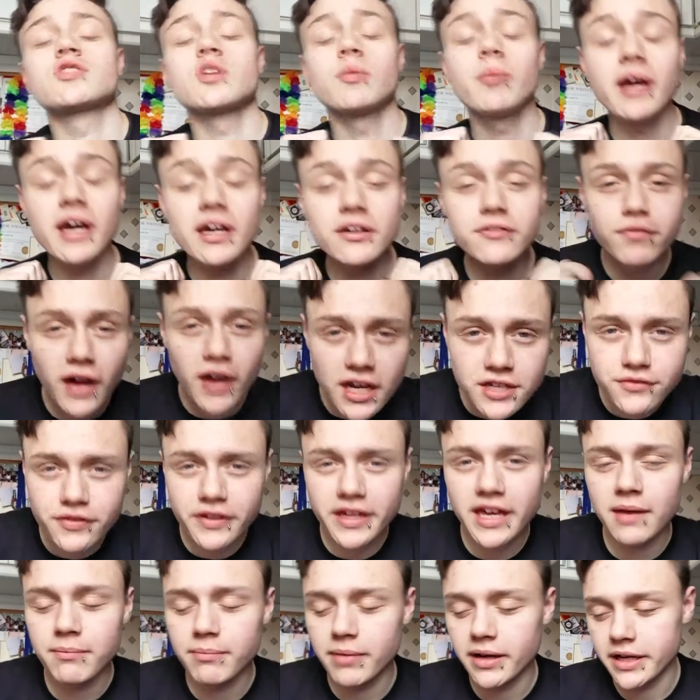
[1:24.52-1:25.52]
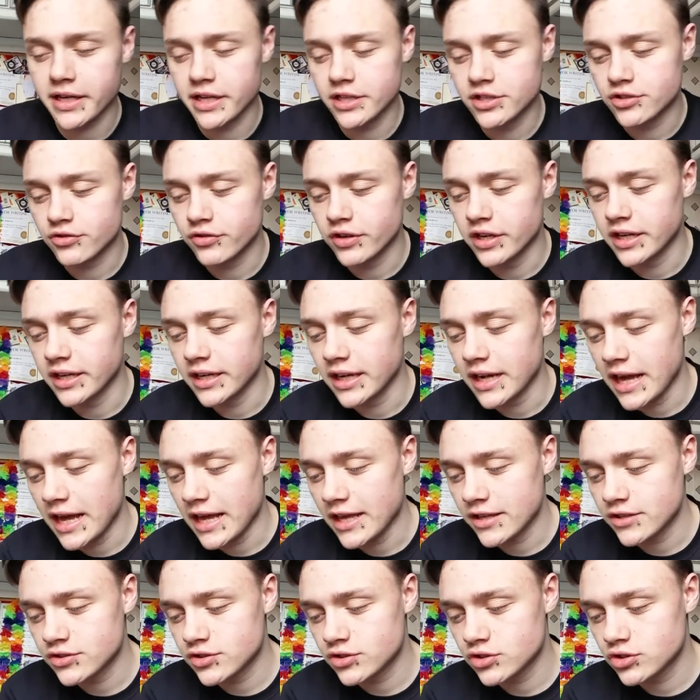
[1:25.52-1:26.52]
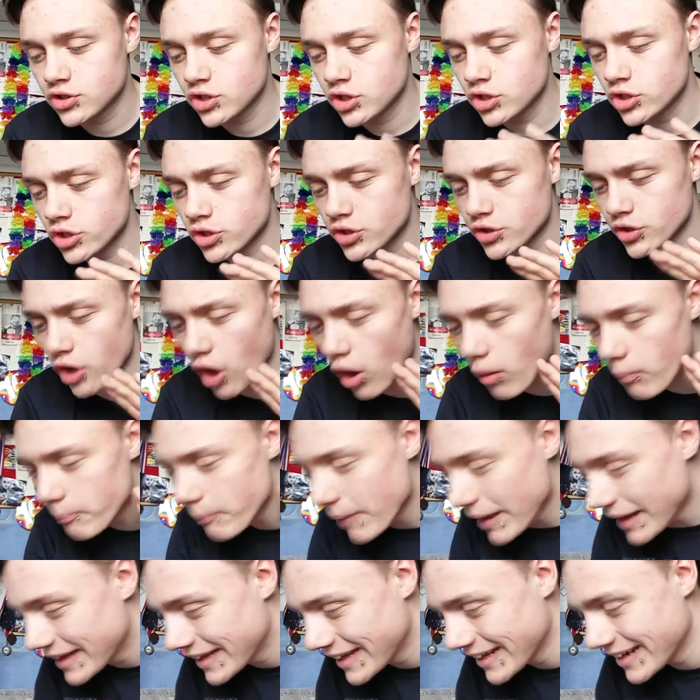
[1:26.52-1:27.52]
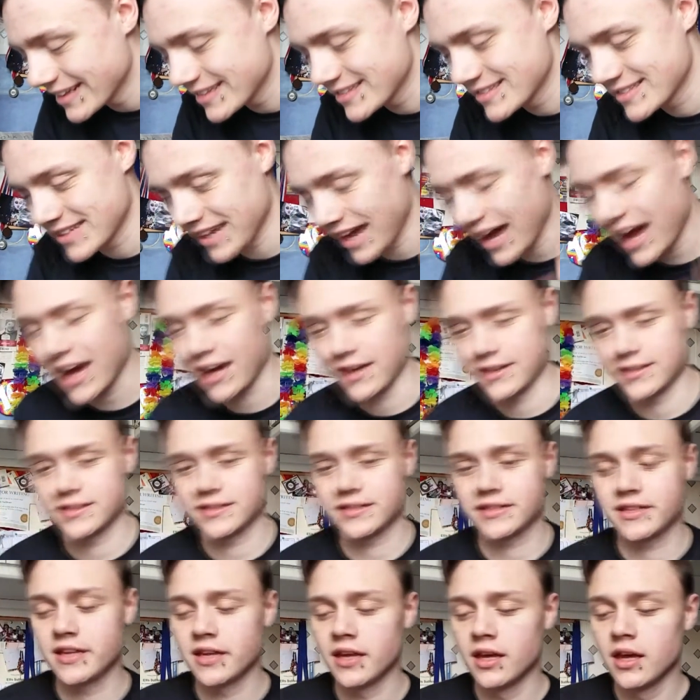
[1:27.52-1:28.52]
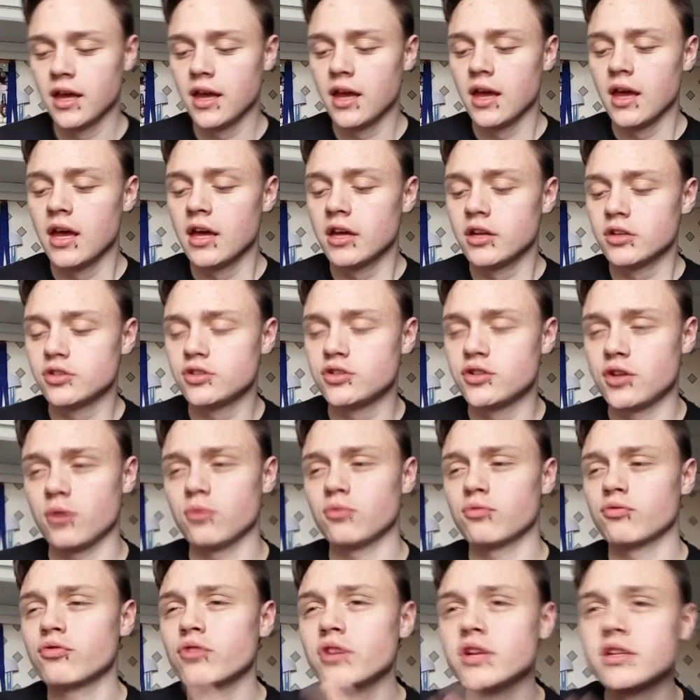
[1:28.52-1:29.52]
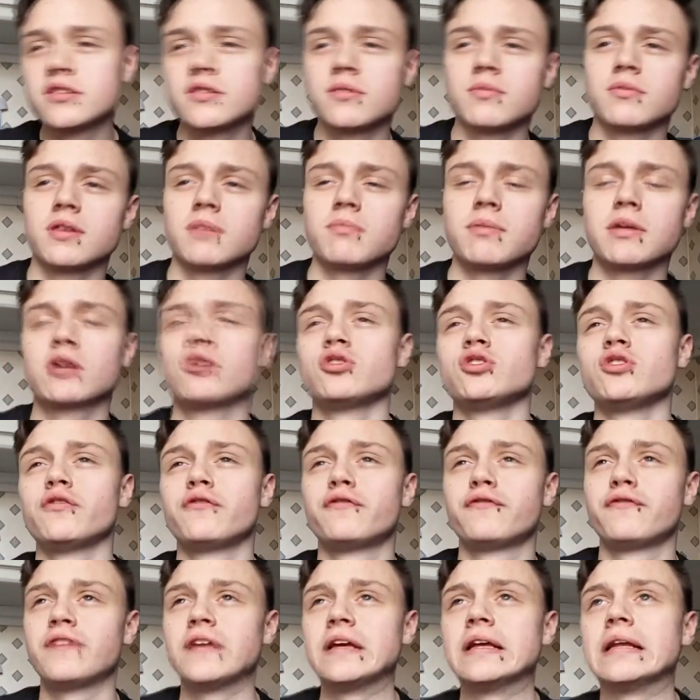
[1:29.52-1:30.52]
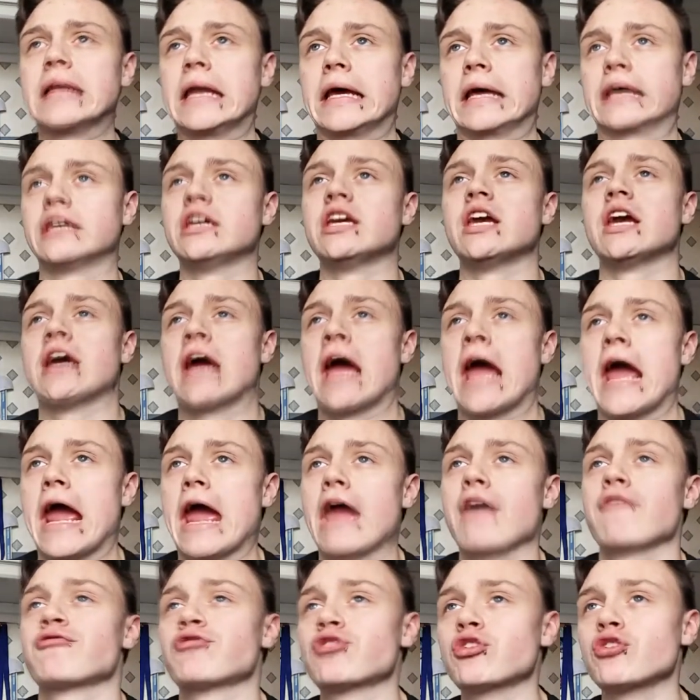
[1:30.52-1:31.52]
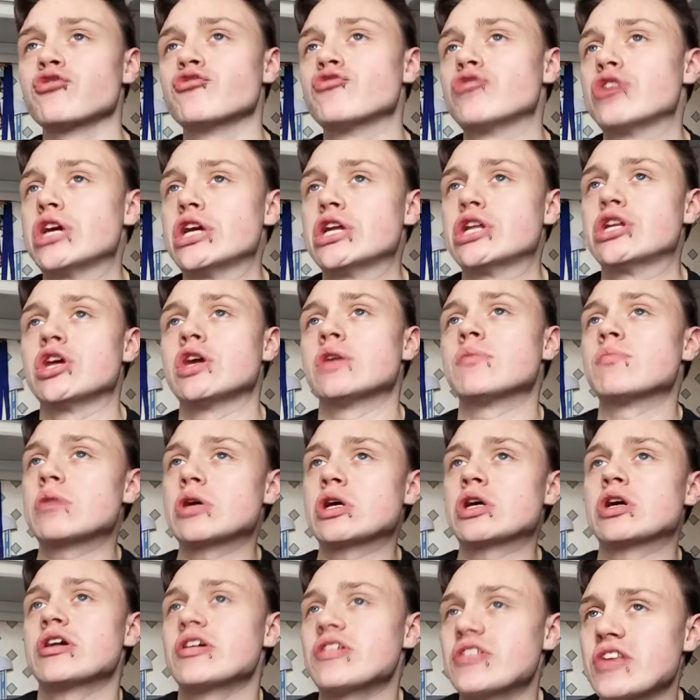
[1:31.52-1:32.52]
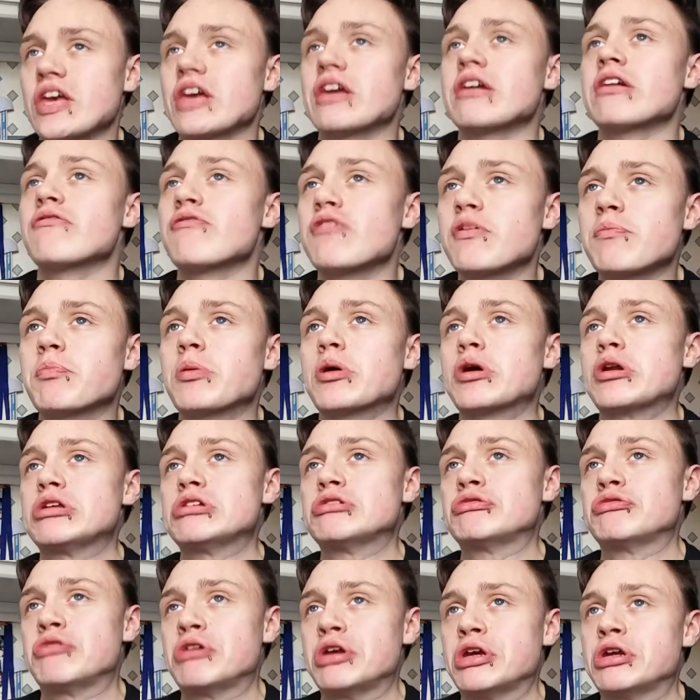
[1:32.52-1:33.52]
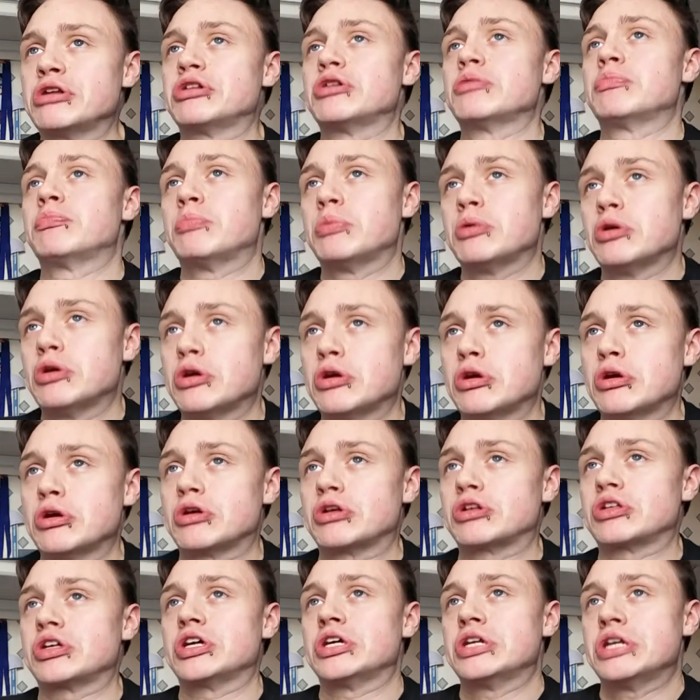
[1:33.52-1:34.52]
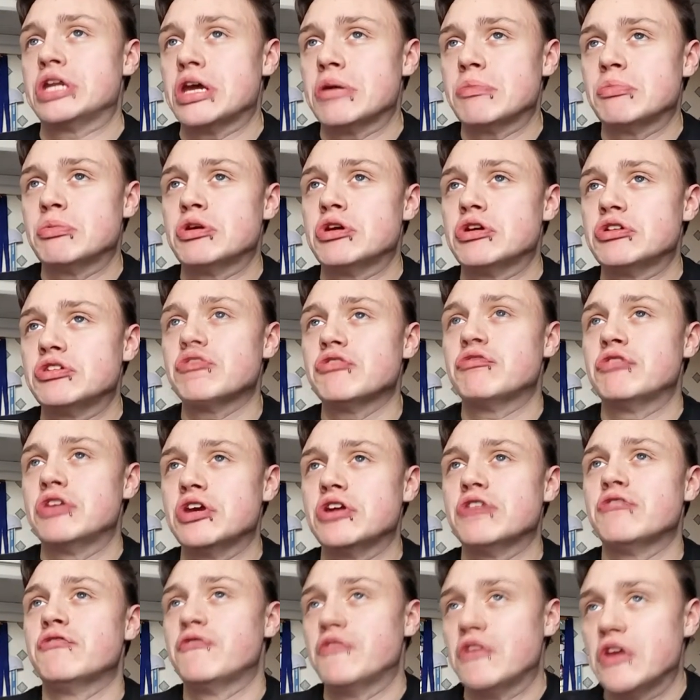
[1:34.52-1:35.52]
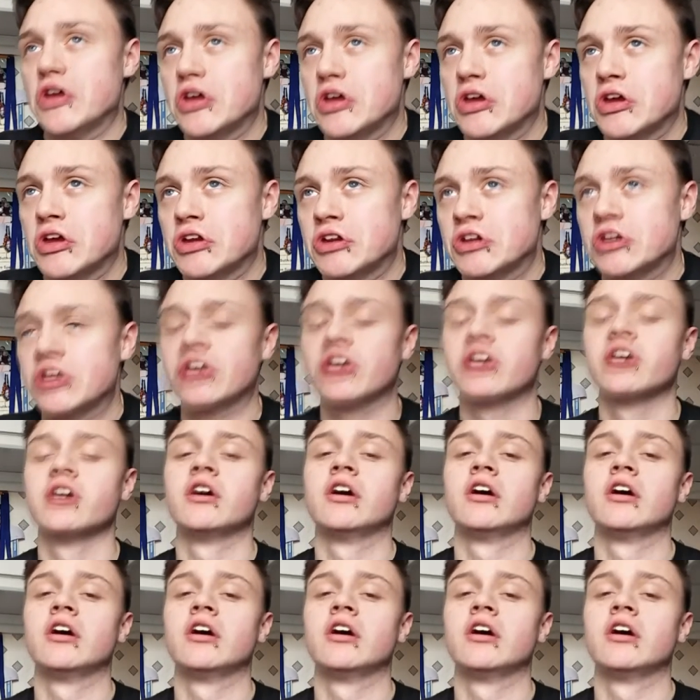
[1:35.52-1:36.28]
So my advice for getting back into reading is to just not make it a task. Don't read something because you feel like you have to read them because everybody's read the books and I'm not a real fan.